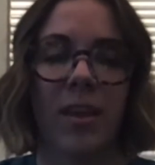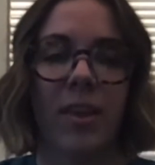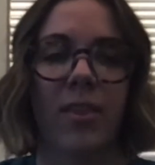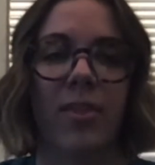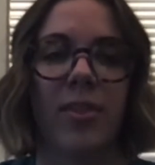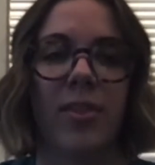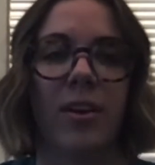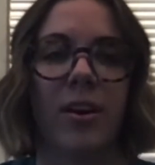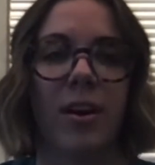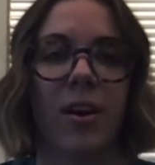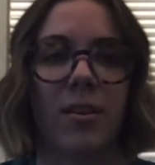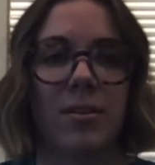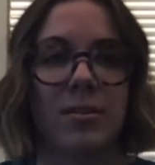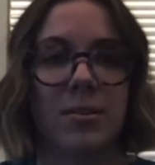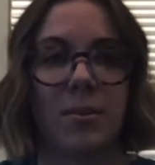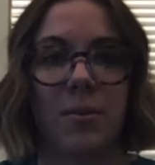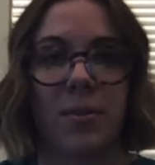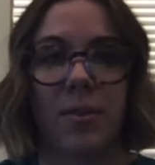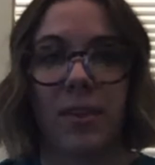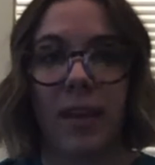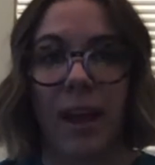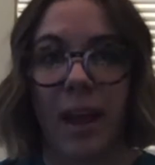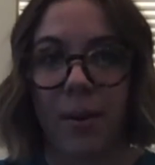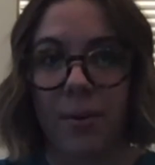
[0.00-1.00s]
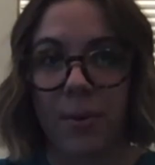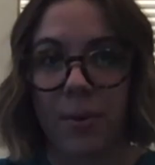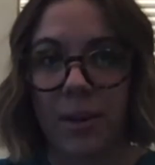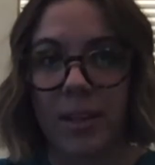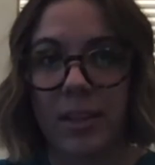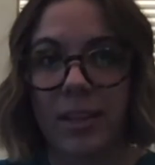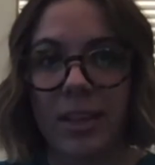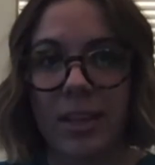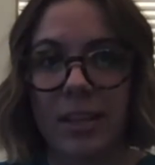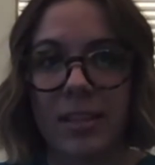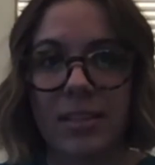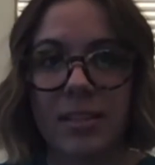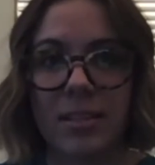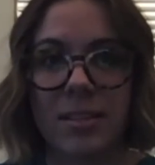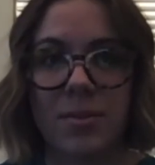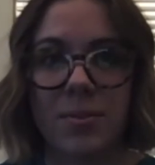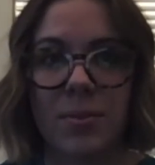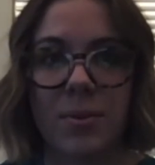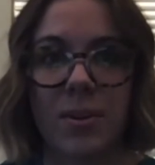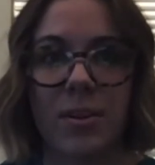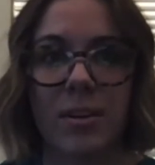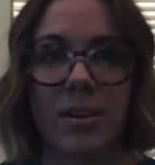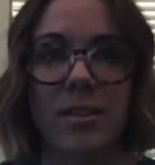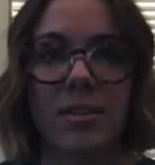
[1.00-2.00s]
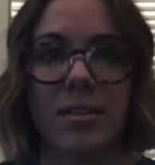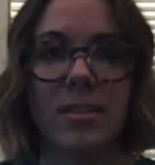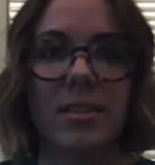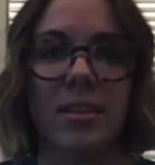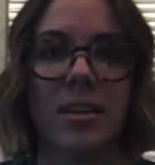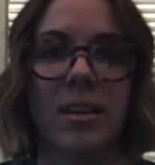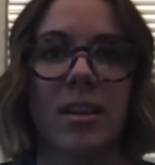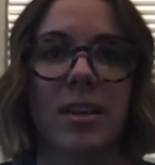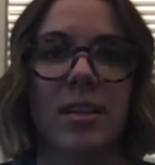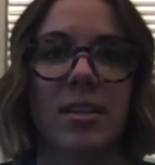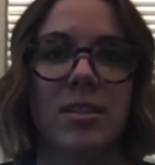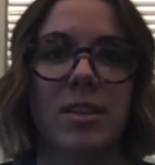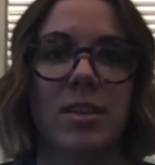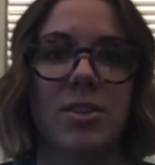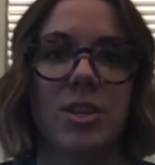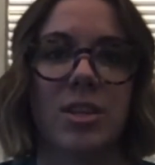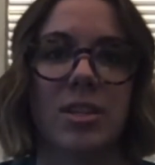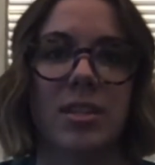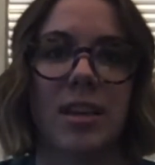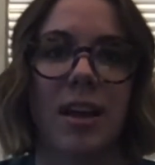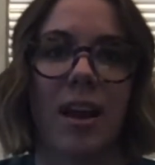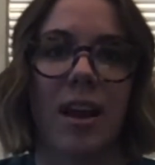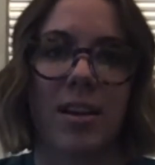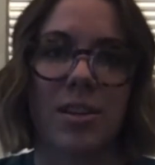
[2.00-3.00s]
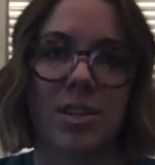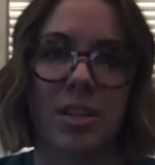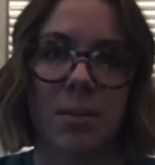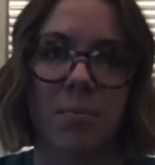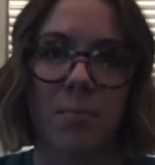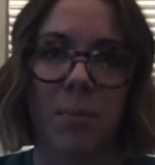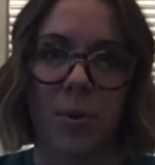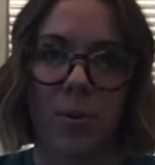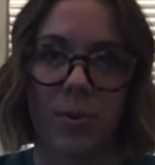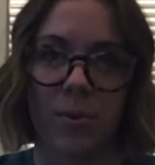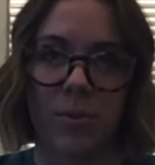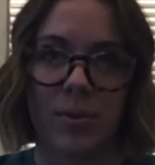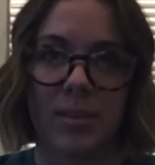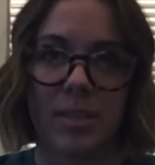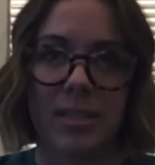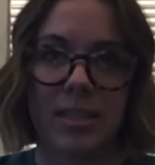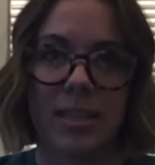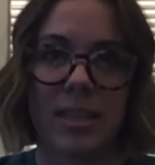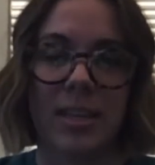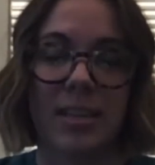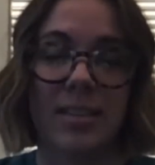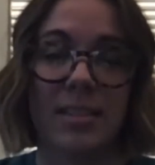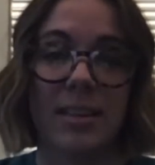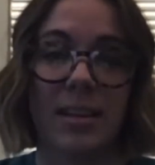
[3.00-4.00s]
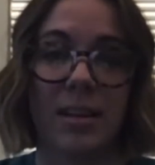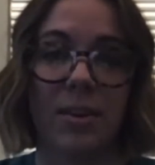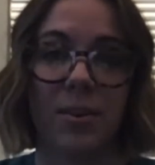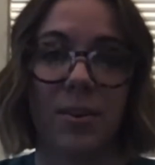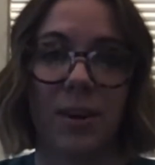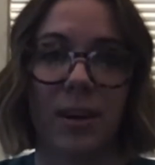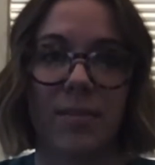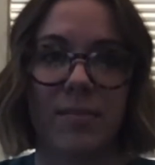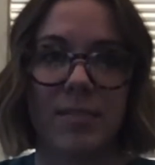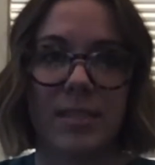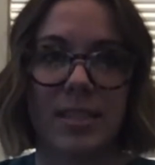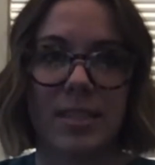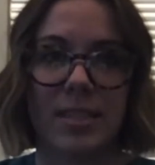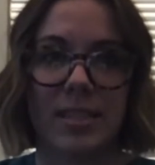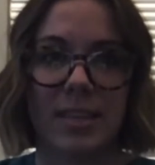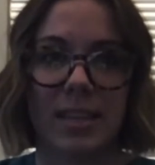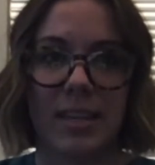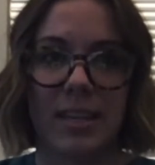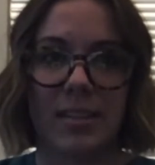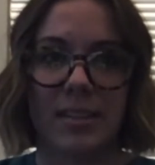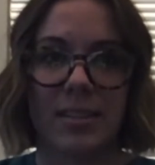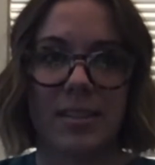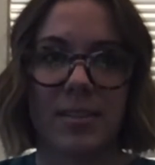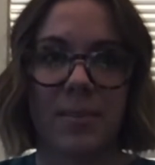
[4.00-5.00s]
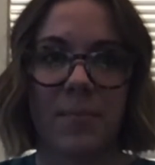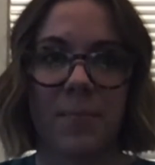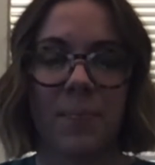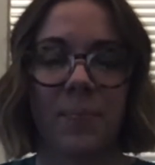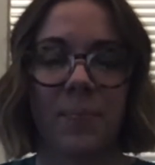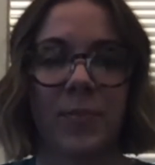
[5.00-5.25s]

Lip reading: There are also thyroid gland disorders, such as Hashimoto disease and Graves' disease.